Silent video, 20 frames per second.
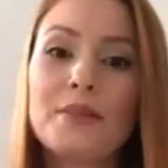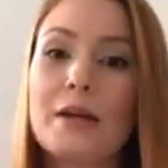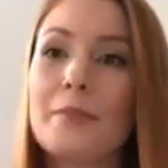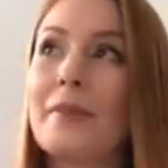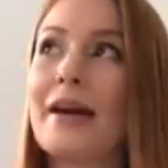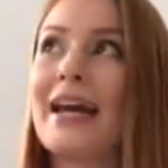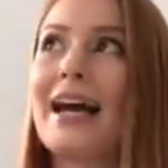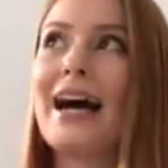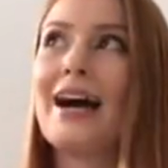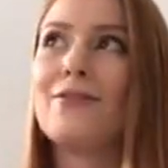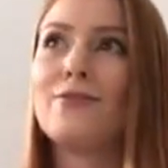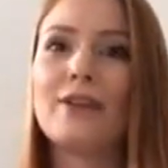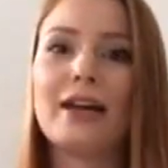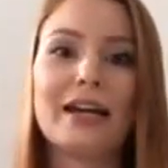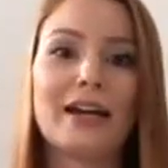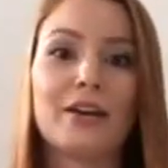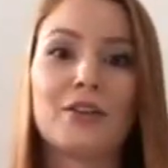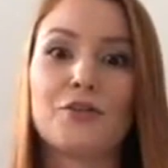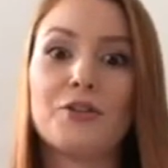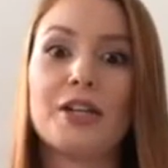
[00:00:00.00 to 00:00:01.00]
They may have
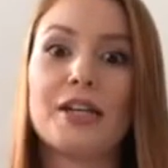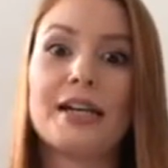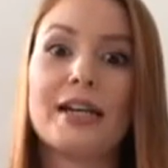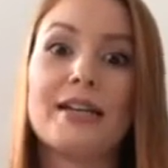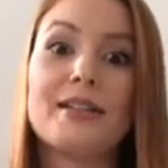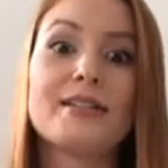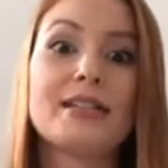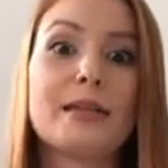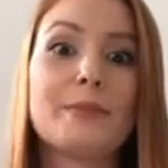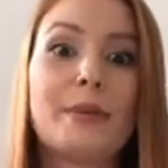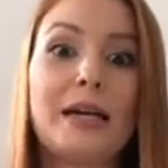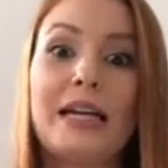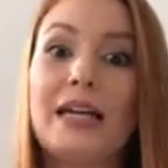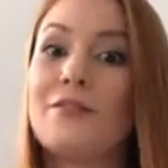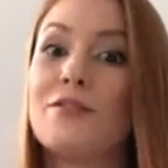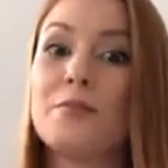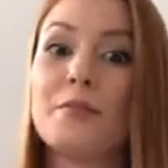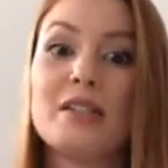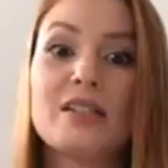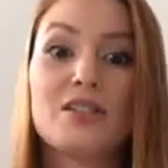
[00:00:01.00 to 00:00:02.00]
like 3 kids. They may
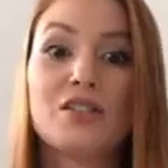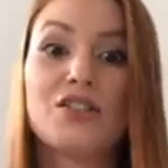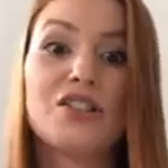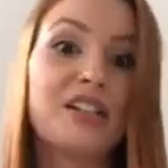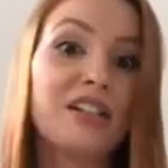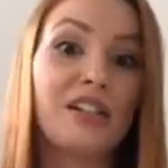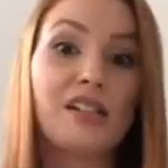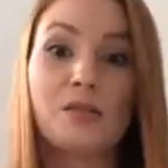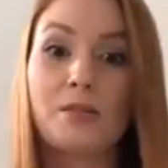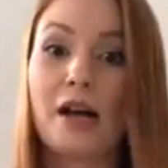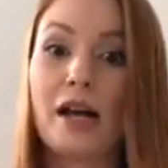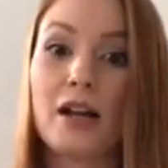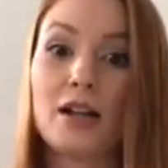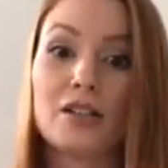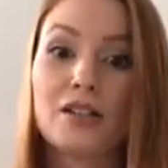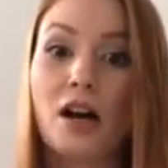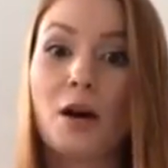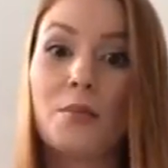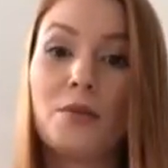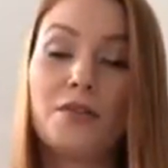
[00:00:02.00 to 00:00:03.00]
even be studying as well
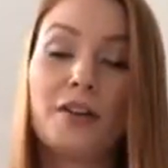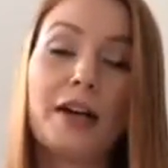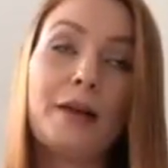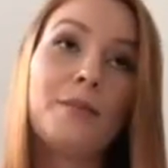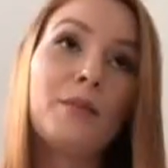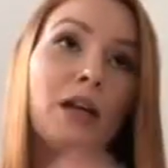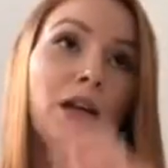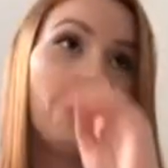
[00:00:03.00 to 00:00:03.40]
on top of it.